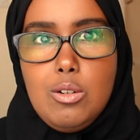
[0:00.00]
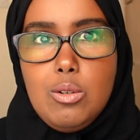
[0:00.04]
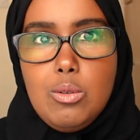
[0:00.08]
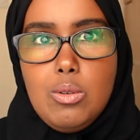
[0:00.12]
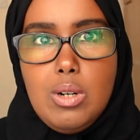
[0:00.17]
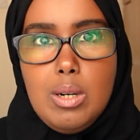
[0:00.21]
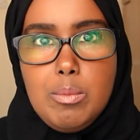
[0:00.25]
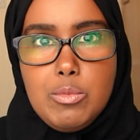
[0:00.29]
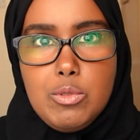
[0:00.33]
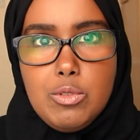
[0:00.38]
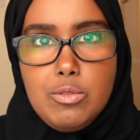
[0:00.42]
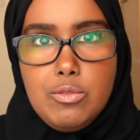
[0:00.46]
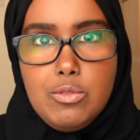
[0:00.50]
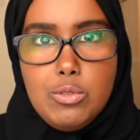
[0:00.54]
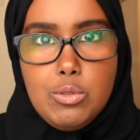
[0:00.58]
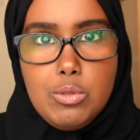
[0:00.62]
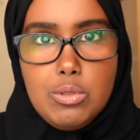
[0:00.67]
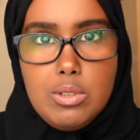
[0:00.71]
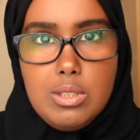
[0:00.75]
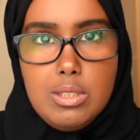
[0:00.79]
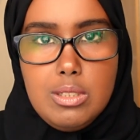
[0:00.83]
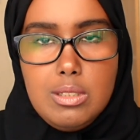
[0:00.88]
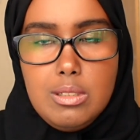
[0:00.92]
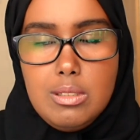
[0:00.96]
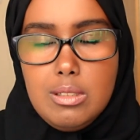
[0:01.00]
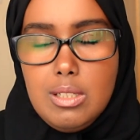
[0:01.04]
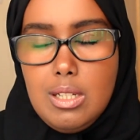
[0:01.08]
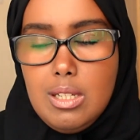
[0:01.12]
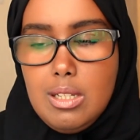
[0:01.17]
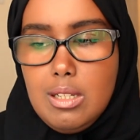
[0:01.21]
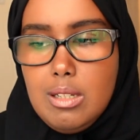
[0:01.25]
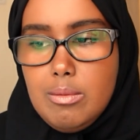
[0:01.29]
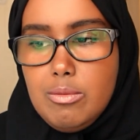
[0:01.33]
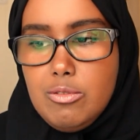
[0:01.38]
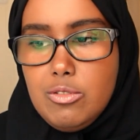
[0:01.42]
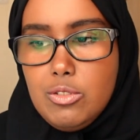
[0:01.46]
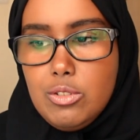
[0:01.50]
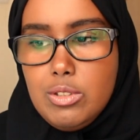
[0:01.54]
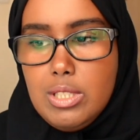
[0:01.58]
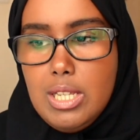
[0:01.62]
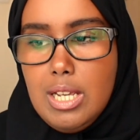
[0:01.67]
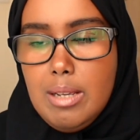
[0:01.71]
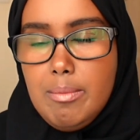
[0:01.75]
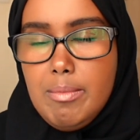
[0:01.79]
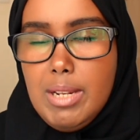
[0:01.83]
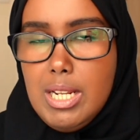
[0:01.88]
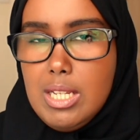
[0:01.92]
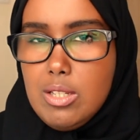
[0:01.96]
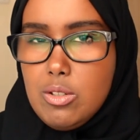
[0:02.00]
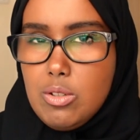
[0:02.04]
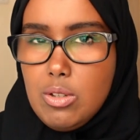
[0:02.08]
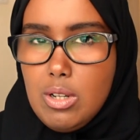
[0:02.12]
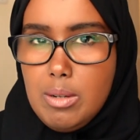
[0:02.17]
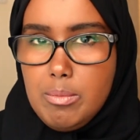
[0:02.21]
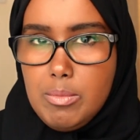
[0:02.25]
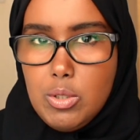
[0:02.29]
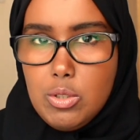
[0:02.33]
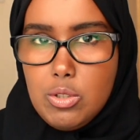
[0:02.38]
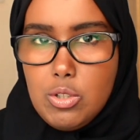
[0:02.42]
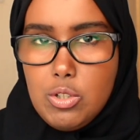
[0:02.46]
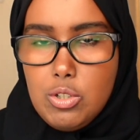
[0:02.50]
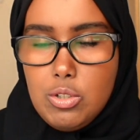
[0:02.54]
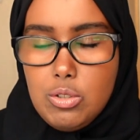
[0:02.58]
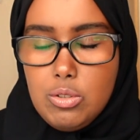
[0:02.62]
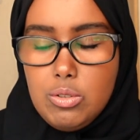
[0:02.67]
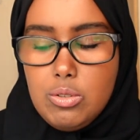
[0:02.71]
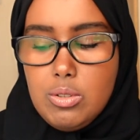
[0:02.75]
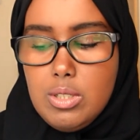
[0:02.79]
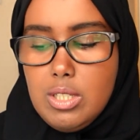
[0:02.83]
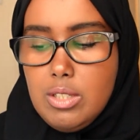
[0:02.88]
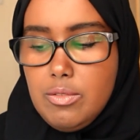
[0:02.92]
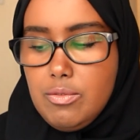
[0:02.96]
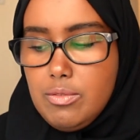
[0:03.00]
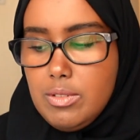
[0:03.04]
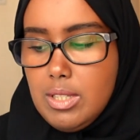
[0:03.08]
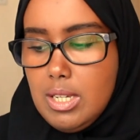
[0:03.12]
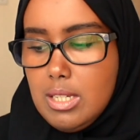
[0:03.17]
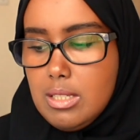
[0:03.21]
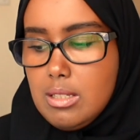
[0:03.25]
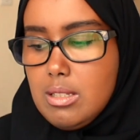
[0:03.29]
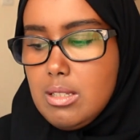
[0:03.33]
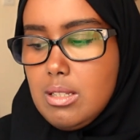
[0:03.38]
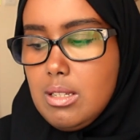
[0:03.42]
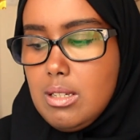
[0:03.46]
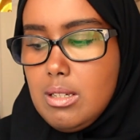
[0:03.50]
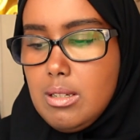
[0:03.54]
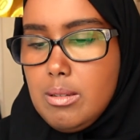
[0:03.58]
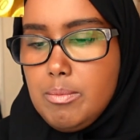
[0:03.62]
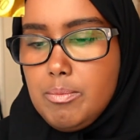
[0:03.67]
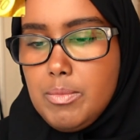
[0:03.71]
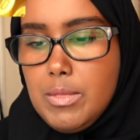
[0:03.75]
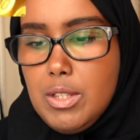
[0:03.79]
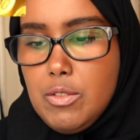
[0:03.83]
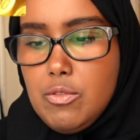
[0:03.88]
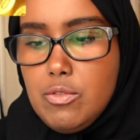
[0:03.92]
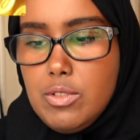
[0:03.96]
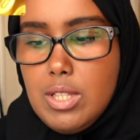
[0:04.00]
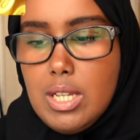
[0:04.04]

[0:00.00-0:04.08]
go up to forty uh, for the M L A. So I'm not sure if that's um, if